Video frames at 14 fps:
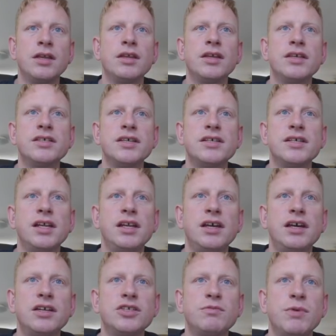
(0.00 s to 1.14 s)
This is a
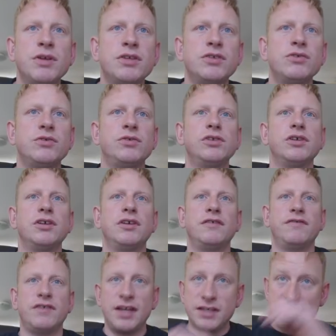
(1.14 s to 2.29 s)
large bundle
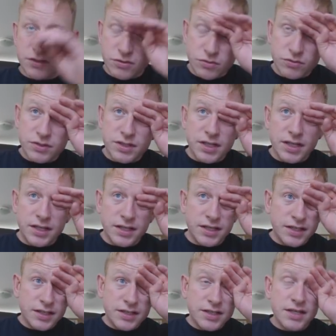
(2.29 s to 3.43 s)
of classical
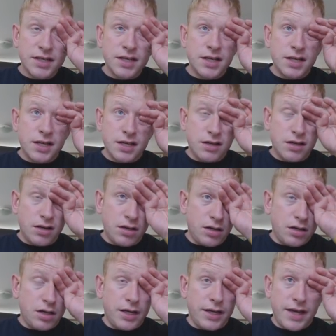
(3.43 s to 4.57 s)
CDs.
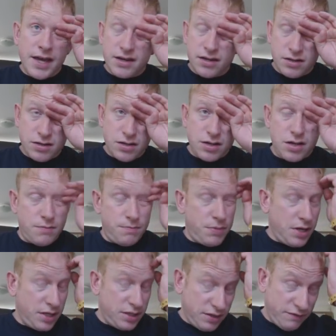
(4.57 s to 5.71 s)
Again,
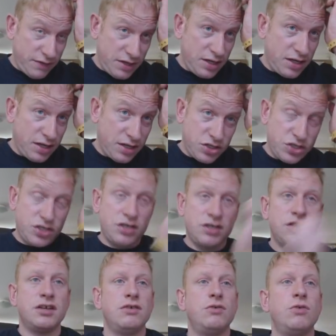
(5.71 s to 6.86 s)
part of a large
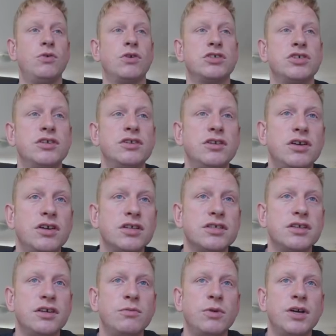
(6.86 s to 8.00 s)
auction
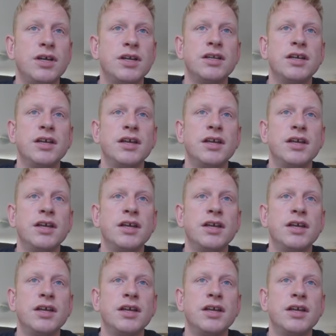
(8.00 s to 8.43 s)
lot I won,